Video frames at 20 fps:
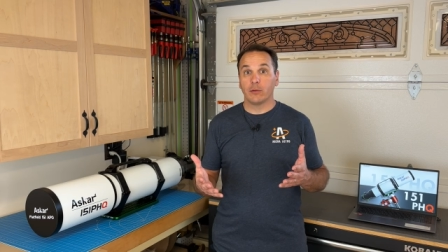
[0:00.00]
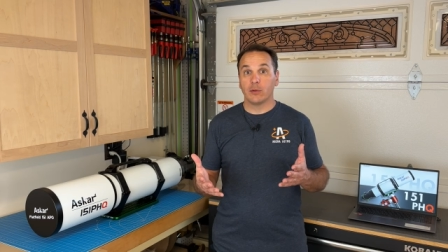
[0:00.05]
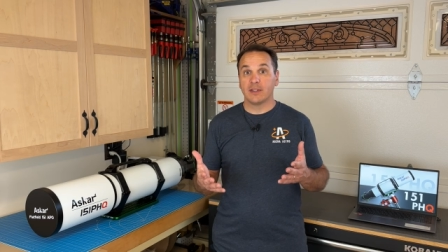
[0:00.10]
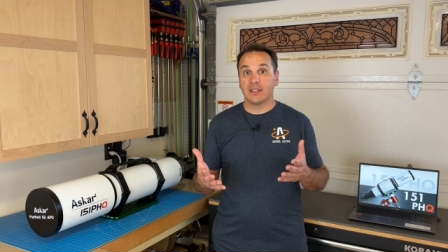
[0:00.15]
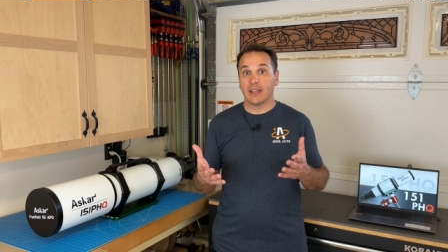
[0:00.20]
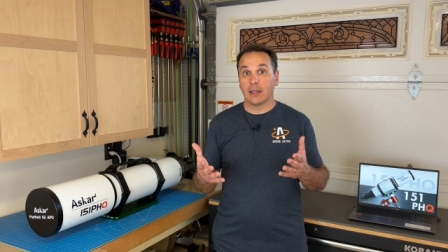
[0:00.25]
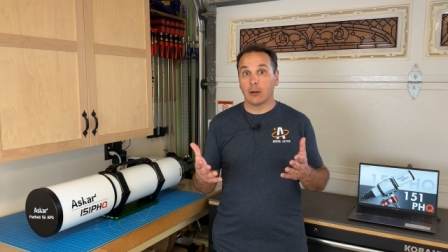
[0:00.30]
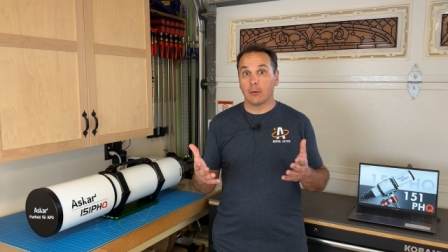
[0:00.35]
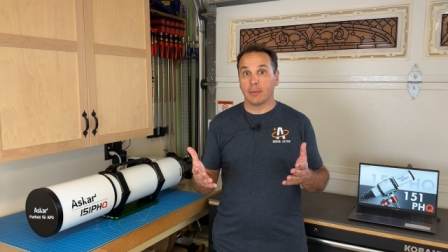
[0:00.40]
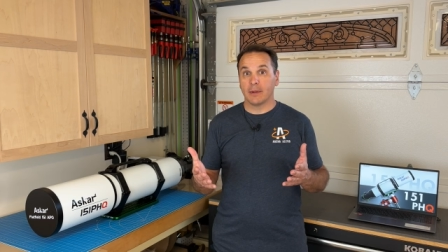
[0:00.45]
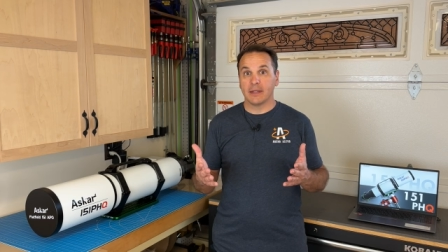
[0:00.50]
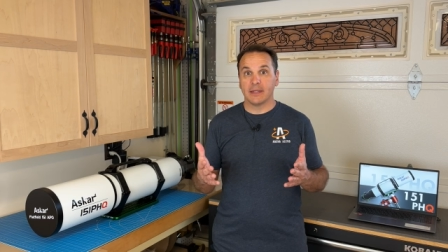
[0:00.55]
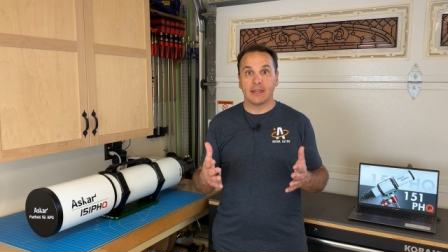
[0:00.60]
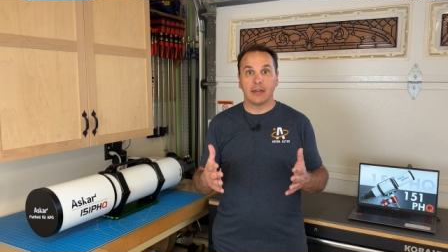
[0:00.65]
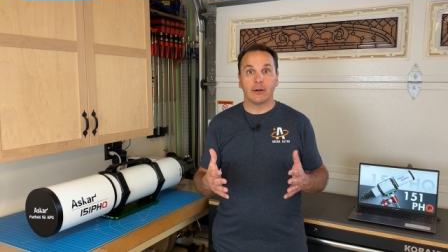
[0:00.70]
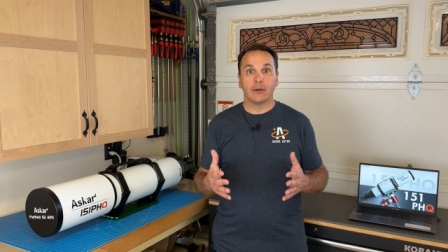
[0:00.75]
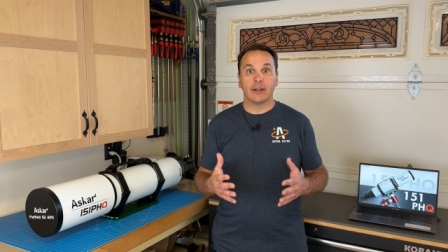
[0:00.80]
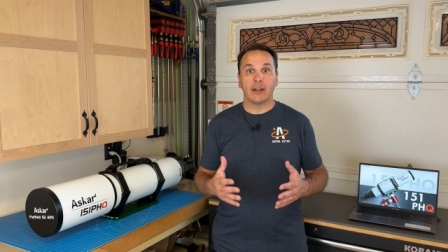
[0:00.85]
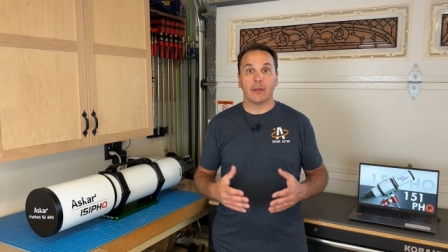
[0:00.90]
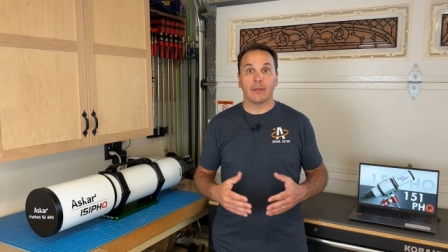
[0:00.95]
to set up and
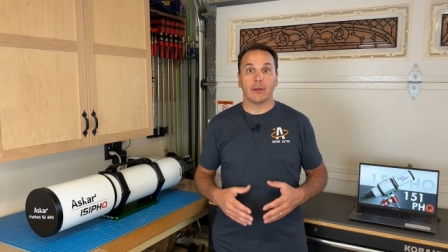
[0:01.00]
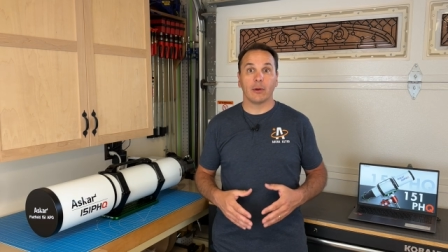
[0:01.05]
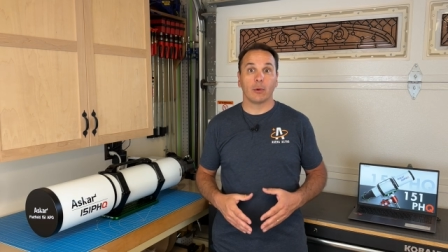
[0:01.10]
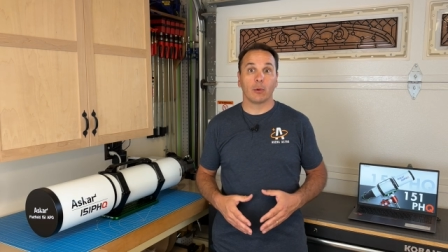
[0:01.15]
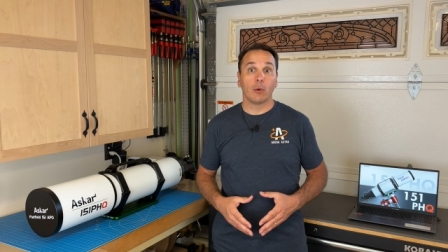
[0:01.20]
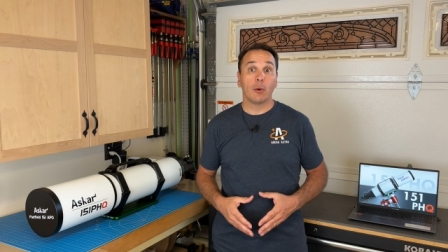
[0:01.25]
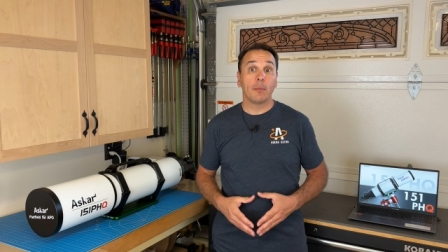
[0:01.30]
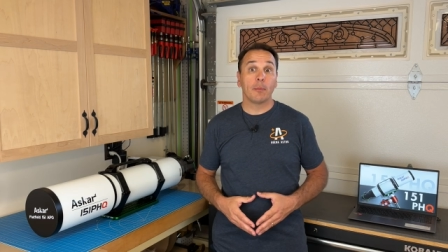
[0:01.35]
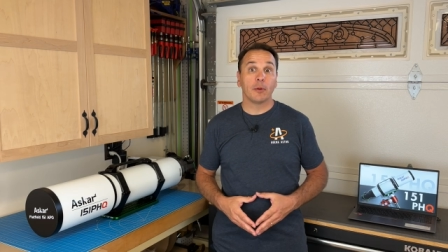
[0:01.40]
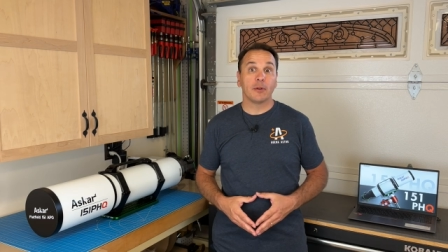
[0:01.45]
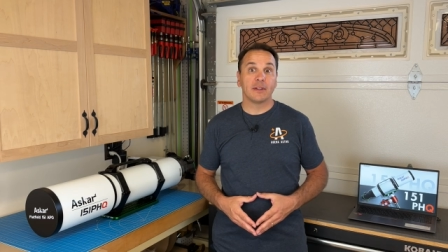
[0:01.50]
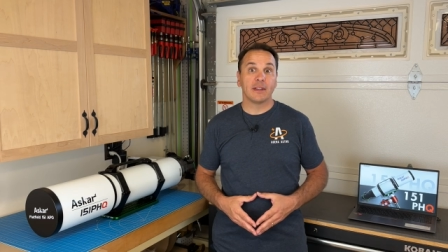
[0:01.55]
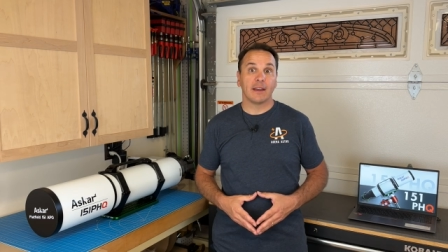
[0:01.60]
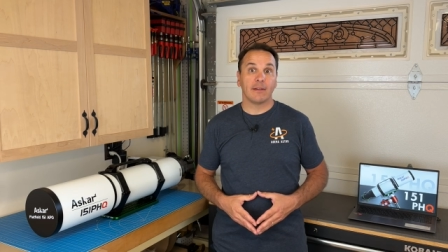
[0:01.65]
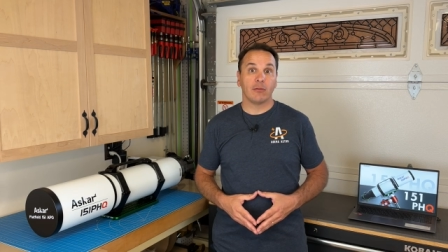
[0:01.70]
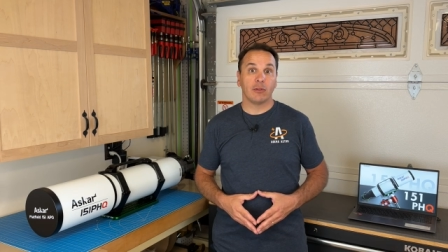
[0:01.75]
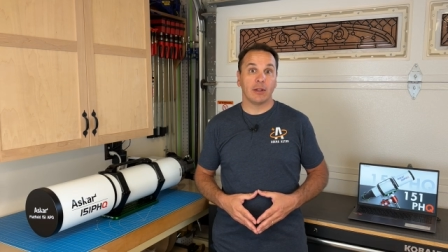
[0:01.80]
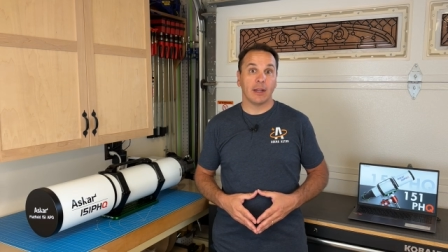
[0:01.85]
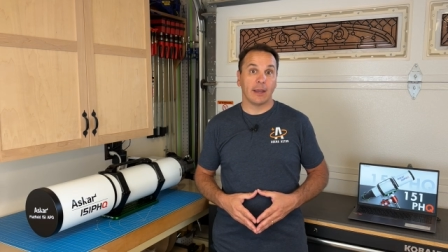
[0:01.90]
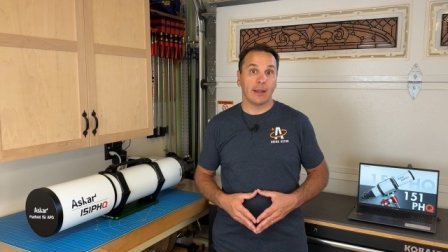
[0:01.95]
tear down their equipment
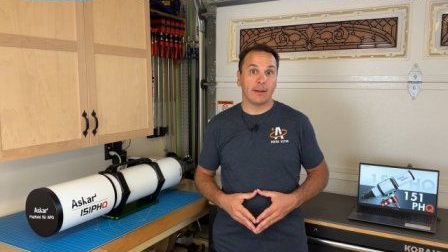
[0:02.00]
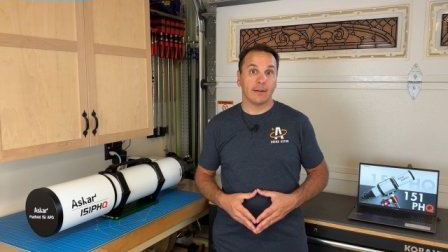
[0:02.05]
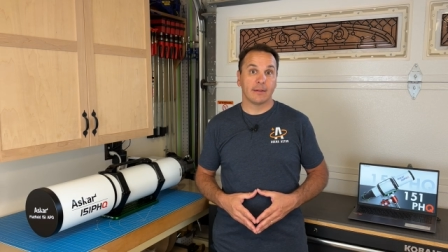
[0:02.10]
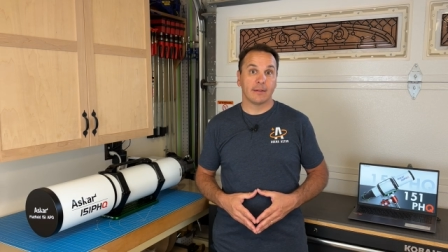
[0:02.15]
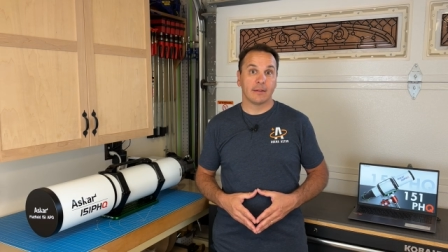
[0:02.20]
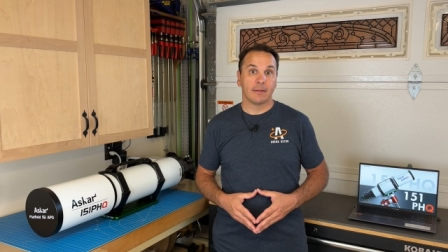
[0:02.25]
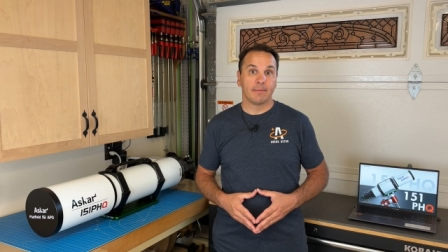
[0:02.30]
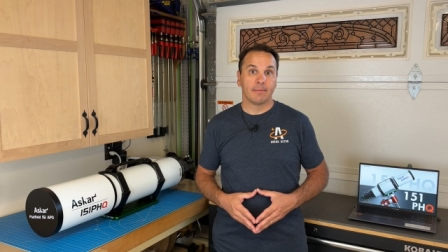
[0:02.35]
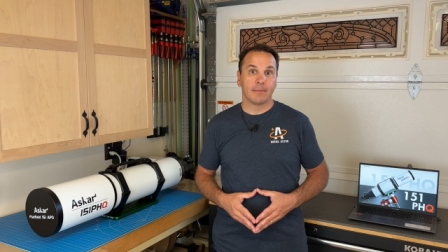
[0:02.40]
every night.